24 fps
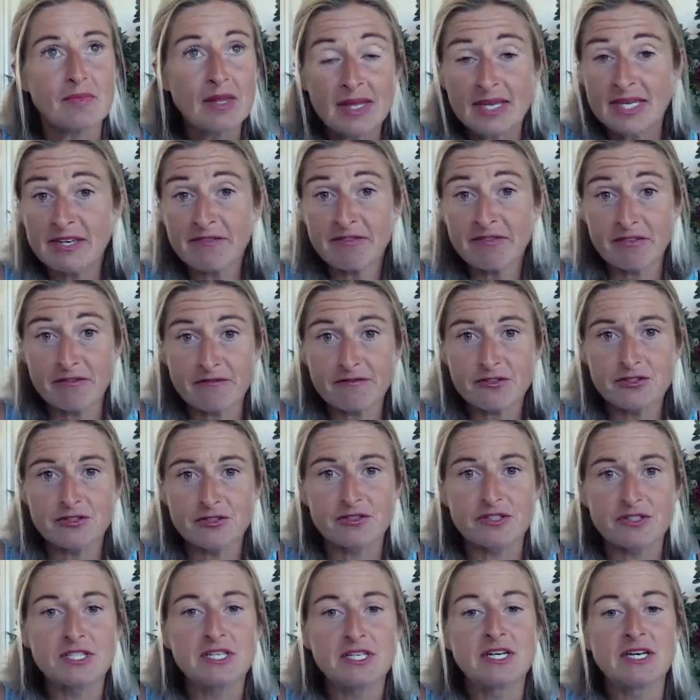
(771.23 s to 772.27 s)
even
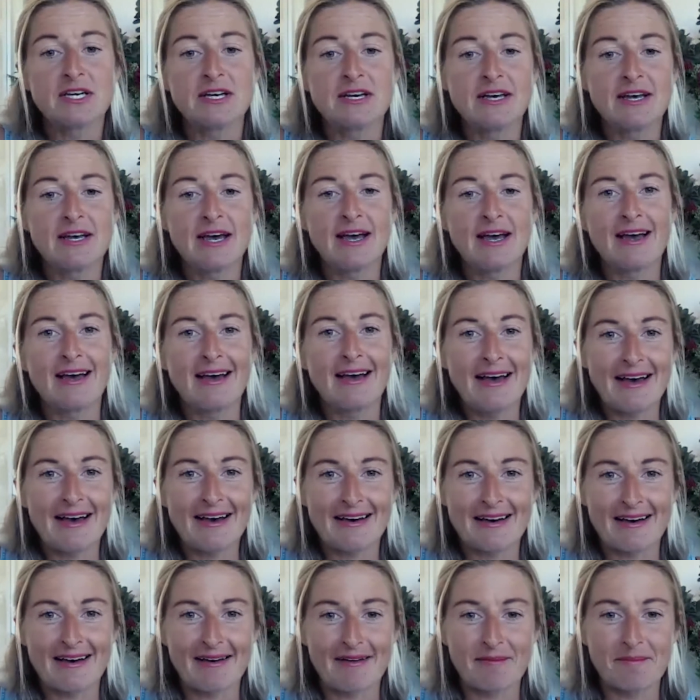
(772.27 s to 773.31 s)
food.
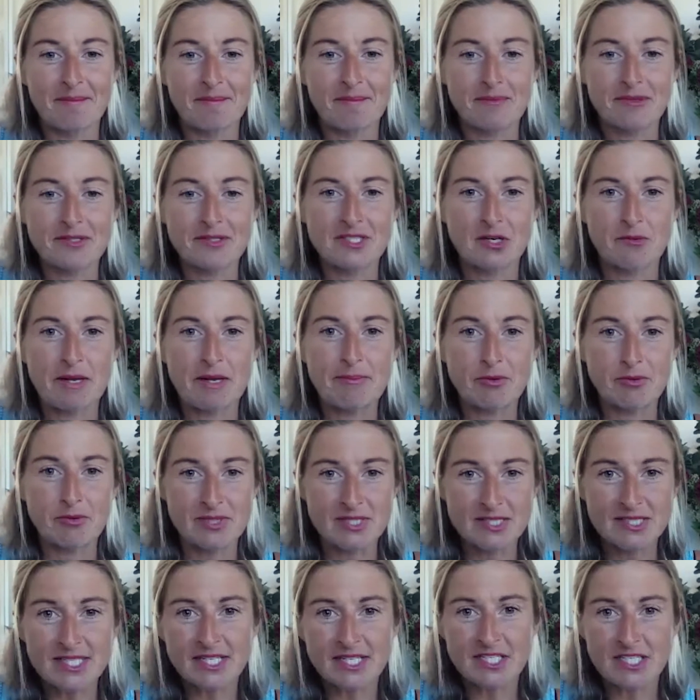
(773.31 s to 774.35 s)
So people would
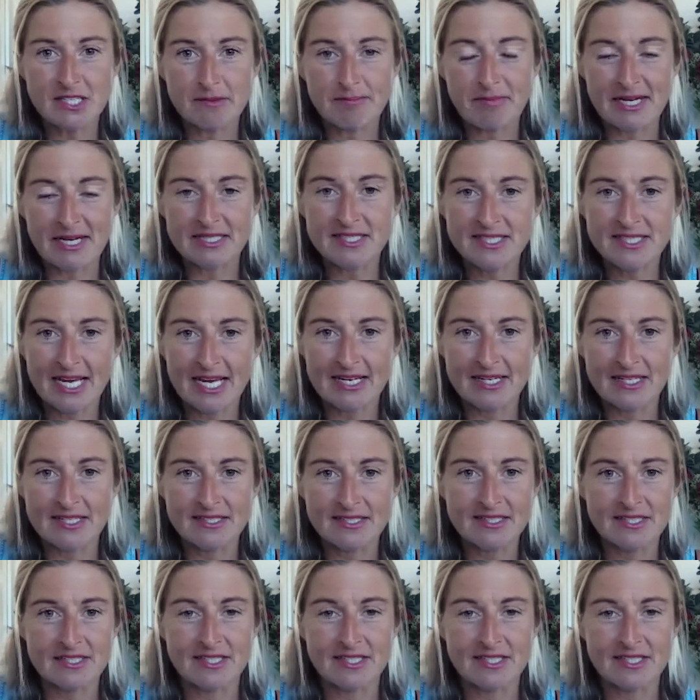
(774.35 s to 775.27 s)
study the best sellers.